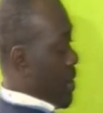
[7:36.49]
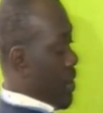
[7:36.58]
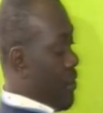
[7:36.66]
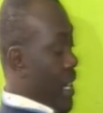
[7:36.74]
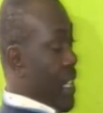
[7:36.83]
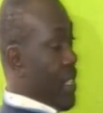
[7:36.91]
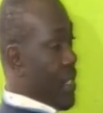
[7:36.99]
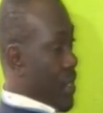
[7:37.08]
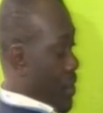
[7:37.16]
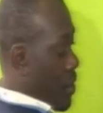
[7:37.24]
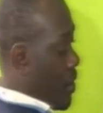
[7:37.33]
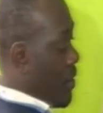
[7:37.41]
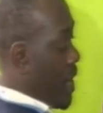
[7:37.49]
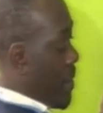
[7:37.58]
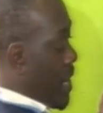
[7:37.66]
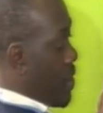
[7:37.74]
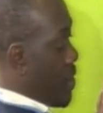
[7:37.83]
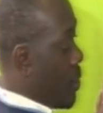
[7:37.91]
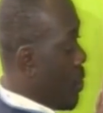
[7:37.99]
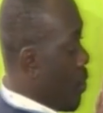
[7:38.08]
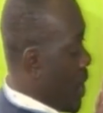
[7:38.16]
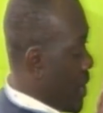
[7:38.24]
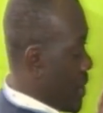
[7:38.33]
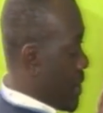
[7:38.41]
divide. 2 divided by 2
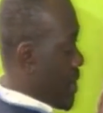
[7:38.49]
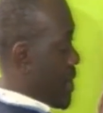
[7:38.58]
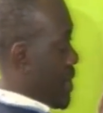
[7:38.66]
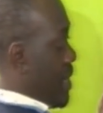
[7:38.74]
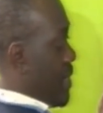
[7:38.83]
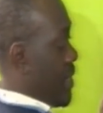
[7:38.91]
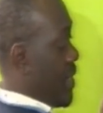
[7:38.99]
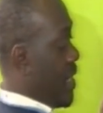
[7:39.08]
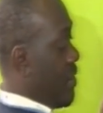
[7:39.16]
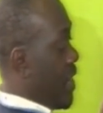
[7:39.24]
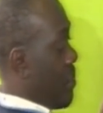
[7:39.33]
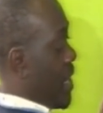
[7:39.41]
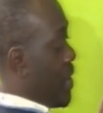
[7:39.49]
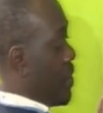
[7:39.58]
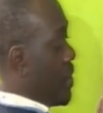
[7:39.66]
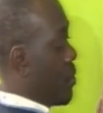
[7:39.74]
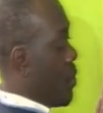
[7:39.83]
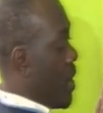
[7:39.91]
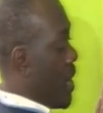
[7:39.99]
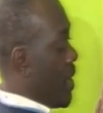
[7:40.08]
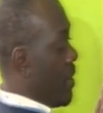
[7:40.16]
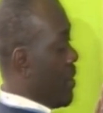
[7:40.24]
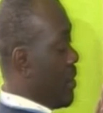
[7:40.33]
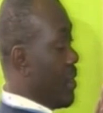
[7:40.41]
once, 3 divided by 2 is
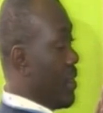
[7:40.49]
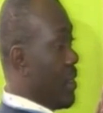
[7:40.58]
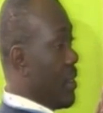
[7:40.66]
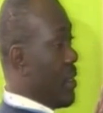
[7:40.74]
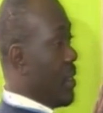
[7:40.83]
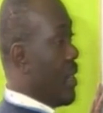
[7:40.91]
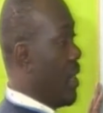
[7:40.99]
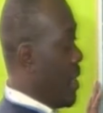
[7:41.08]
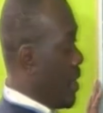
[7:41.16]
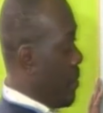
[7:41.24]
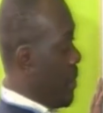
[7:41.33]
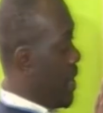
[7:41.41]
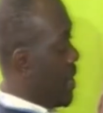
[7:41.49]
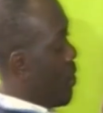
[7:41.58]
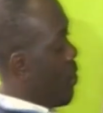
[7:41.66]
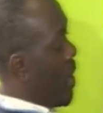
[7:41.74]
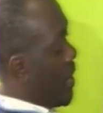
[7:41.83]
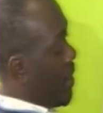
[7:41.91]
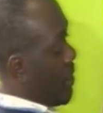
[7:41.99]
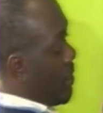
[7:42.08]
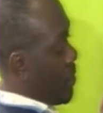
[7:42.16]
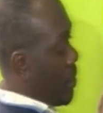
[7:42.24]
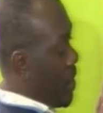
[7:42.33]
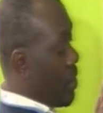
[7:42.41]
1. Remainder
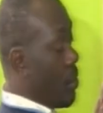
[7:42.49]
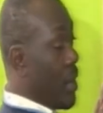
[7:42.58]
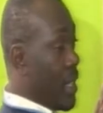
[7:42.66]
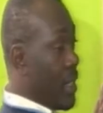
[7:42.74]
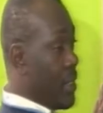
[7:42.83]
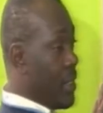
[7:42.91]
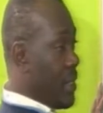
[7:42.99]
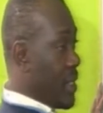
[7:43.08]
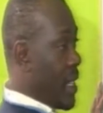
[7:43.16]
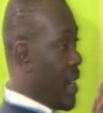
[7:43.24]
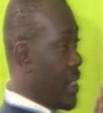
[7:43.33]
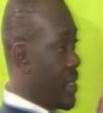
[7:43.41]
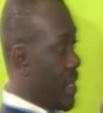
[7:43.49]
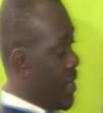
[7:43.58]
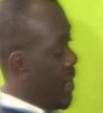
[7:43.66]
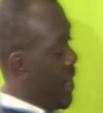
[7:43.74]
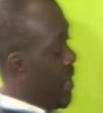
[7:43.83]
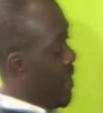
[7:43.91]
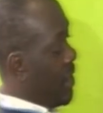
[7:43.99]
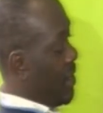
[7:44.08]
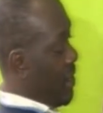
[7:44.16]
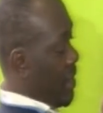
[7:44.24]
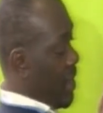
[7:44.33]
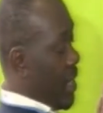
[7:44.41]
1, which one carries a
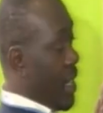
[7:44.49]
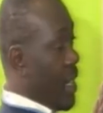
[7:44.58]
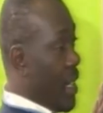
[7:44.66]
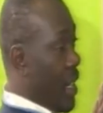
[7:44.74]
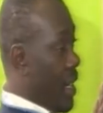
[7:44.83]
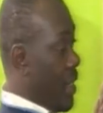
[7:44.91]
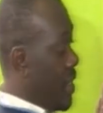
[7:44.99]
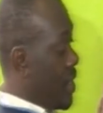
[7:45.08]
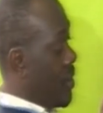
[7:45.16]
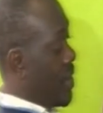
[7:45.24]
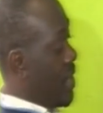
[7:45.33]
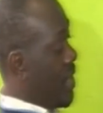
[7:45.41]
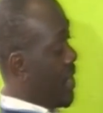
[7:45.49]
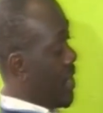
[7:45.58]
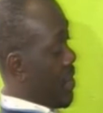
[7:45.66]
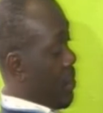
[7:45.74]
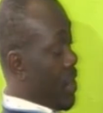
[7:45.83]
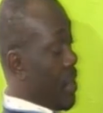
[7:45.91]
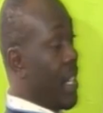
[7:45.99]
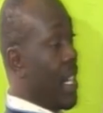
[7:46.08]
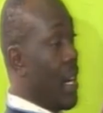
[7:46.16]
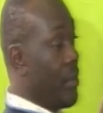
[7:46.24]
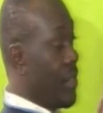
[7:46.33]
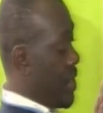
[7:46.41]
10, next to 6, which
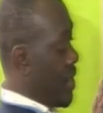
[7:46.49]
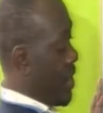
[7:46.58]
becomes a